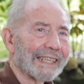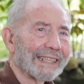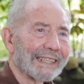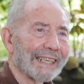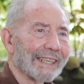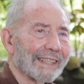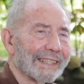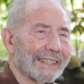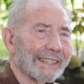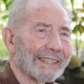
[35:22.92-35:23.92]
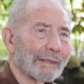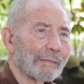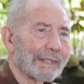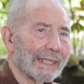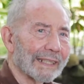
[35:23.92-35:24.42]
Yeah, let me
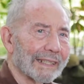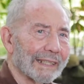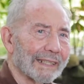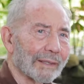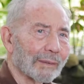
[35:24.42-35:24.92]
think. There